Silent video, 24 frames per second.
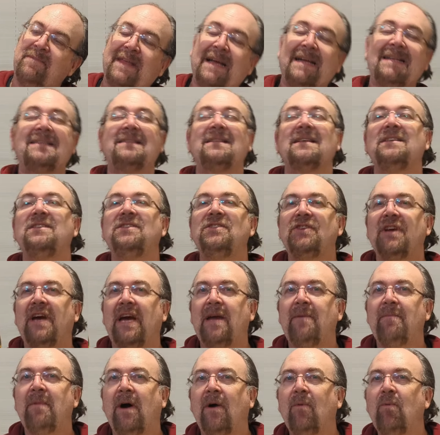That's a
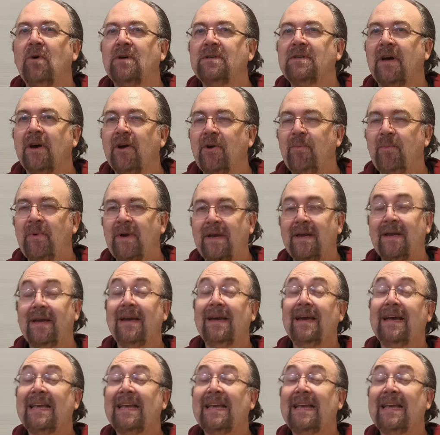shame. I was hoping,